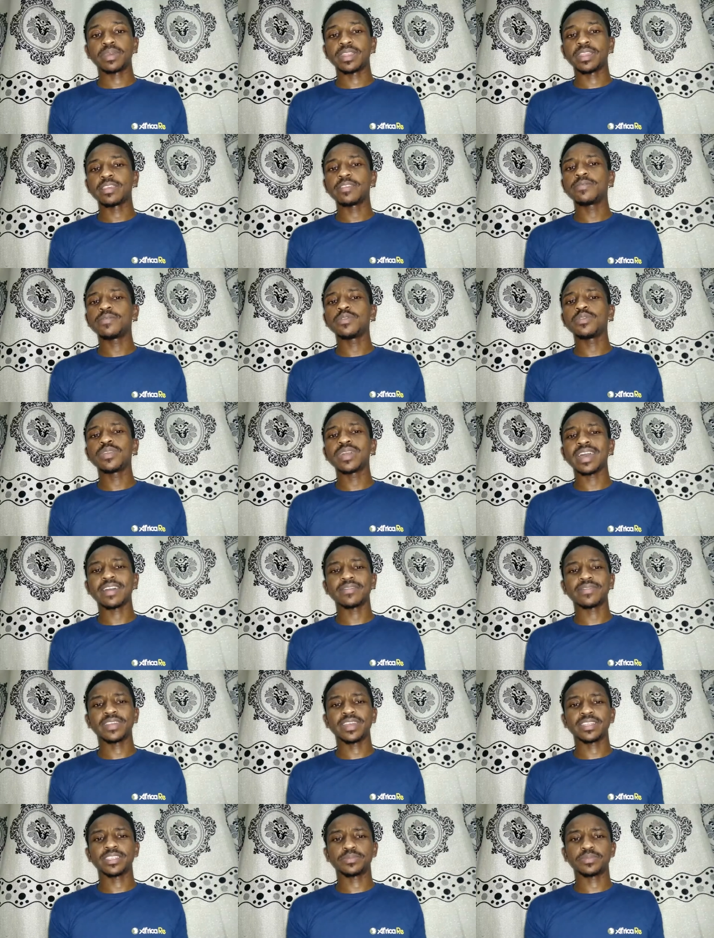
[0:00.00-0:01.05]
But if you
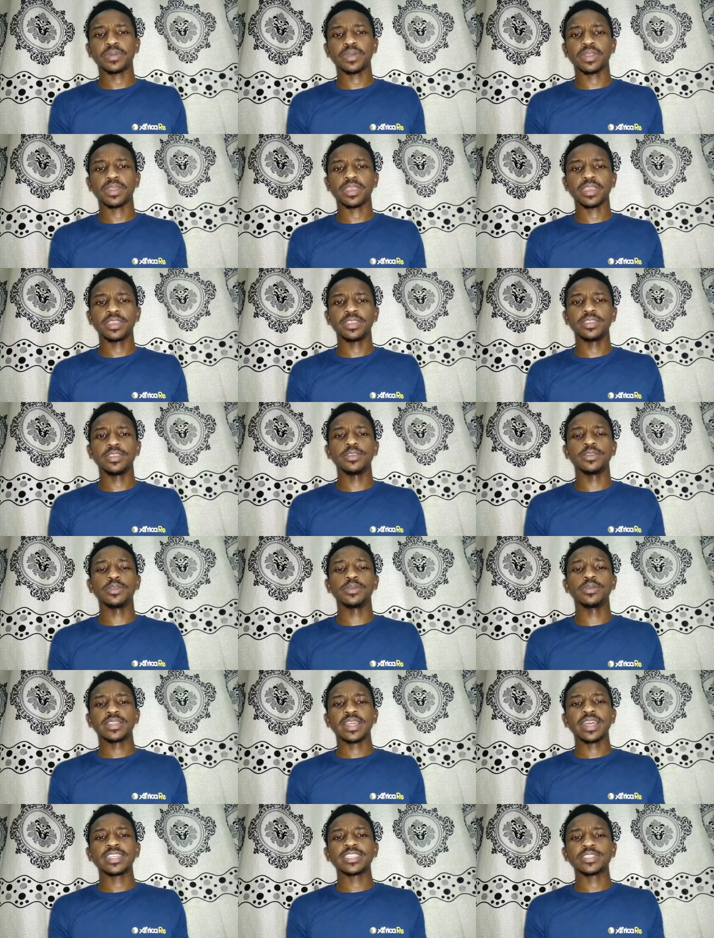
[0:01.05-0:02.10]
have that spark in you,
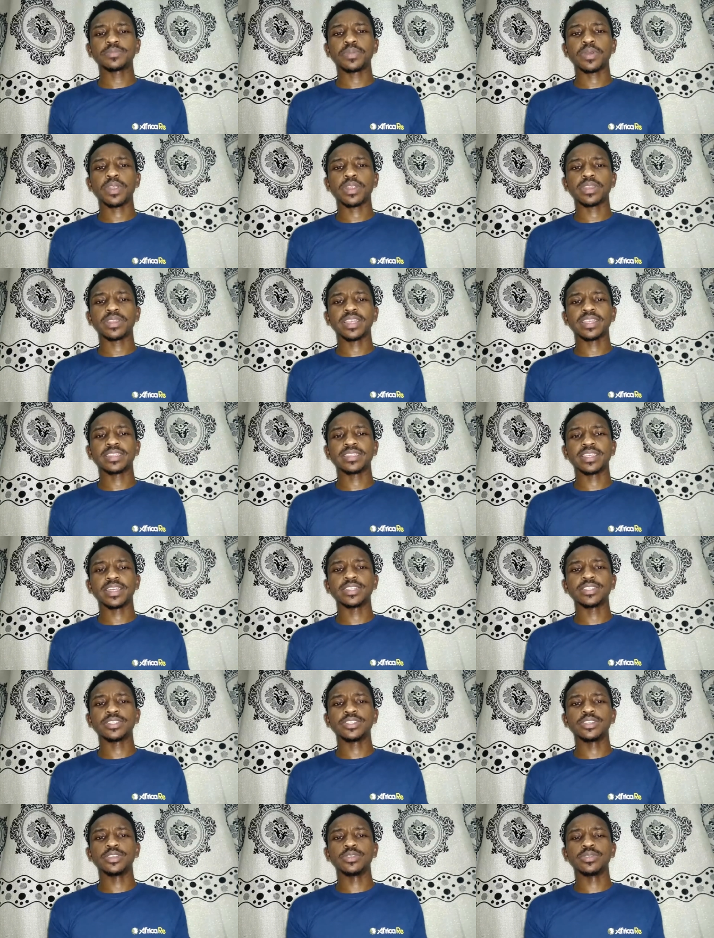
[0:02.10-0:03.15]
that spark that
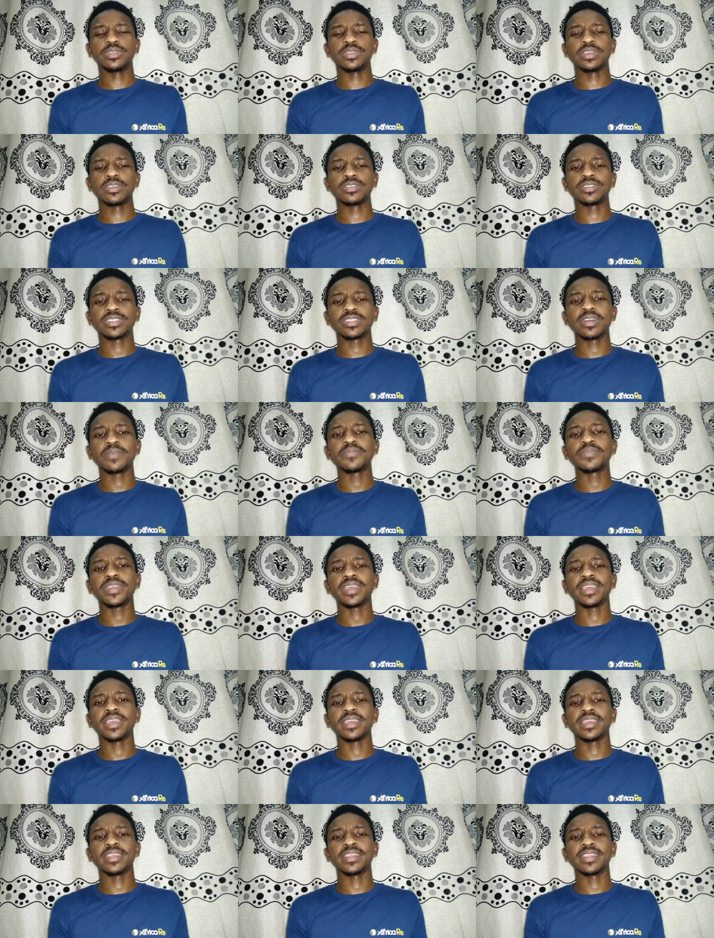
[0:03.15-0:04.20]
tells you there's
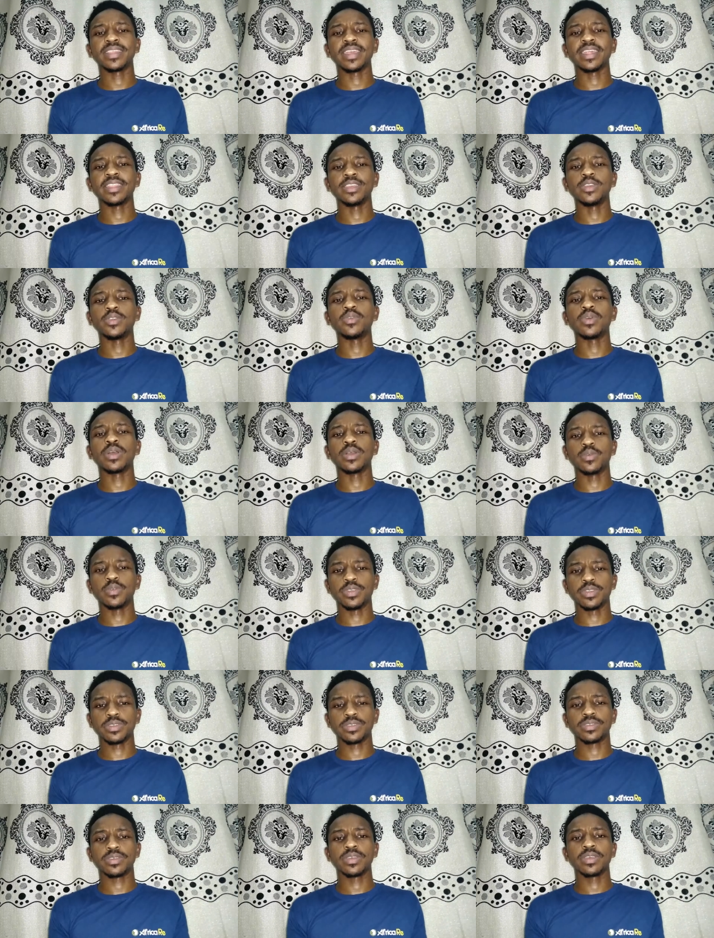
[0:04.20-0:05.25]
something that you are
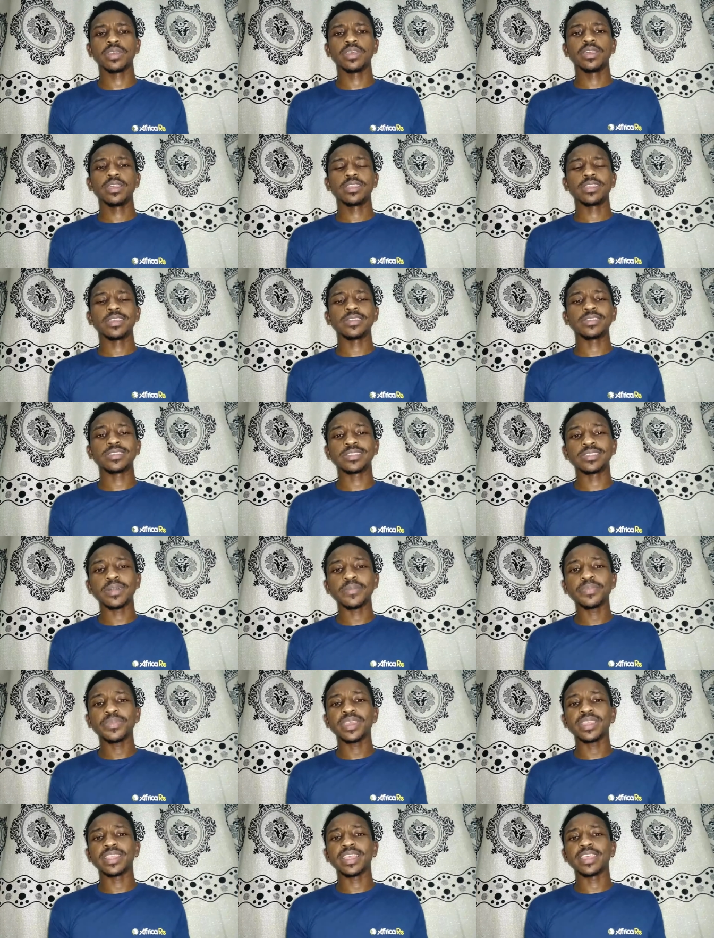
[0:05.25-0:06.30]
worth, there's
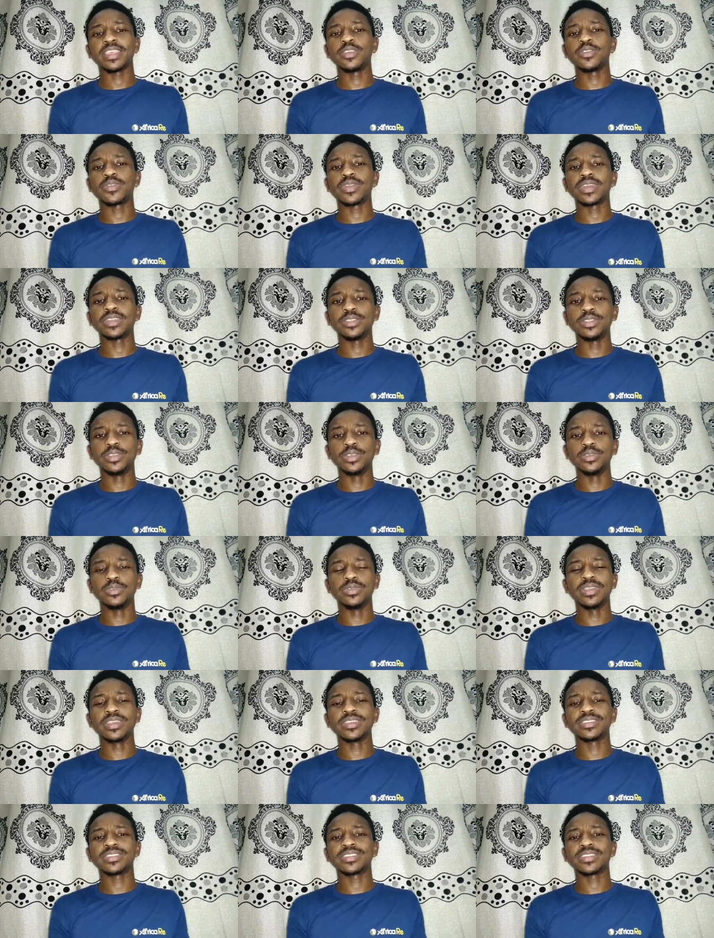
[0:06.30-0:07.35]
something that you can do,
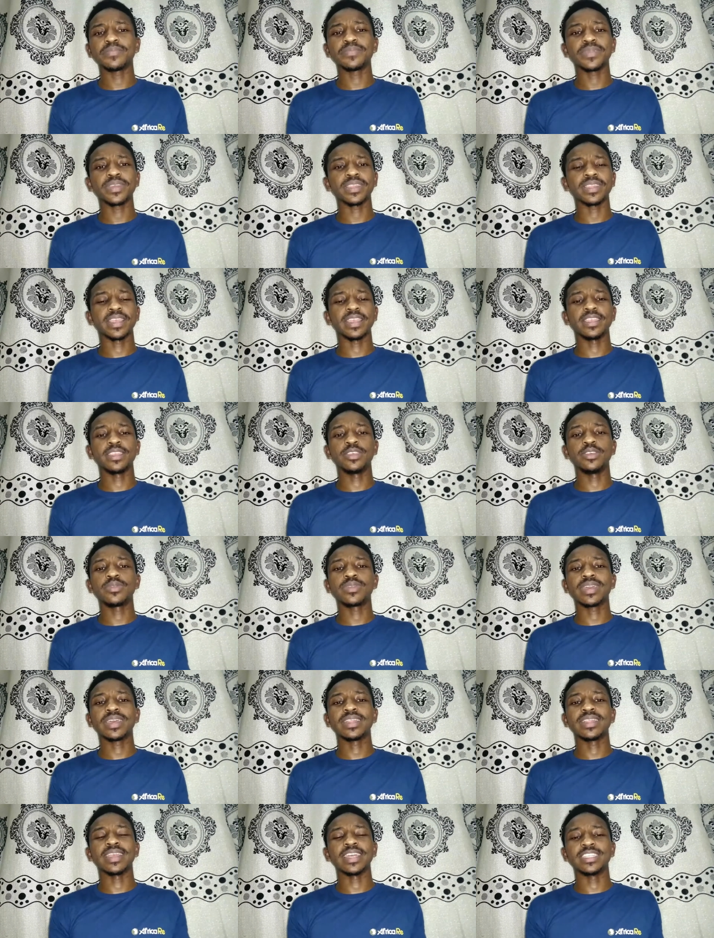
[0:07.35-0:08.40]
there's something that you
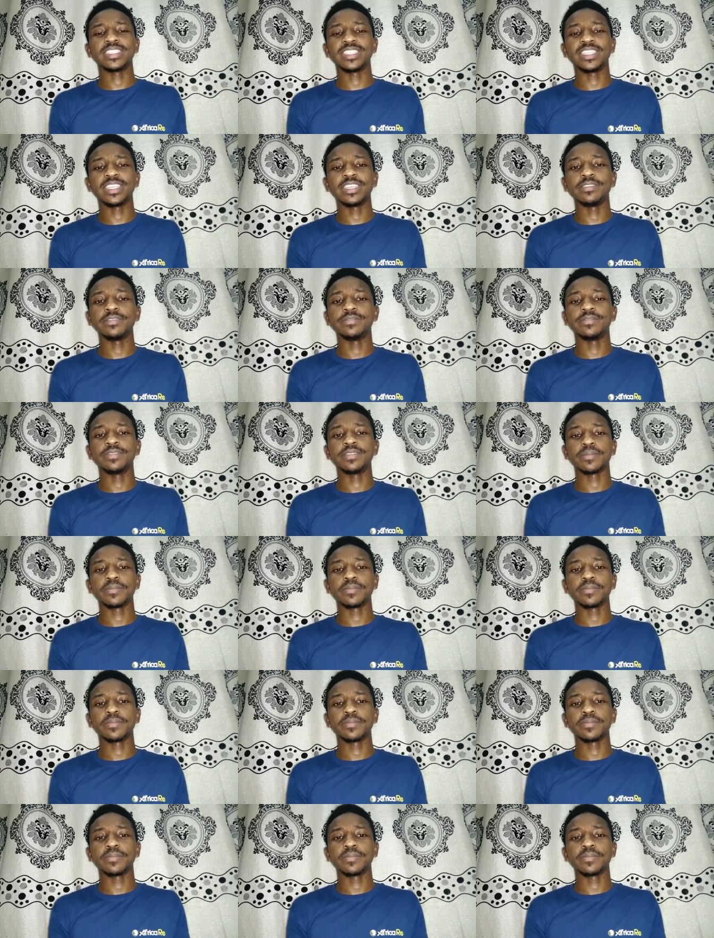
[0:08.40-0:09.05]
can achieve,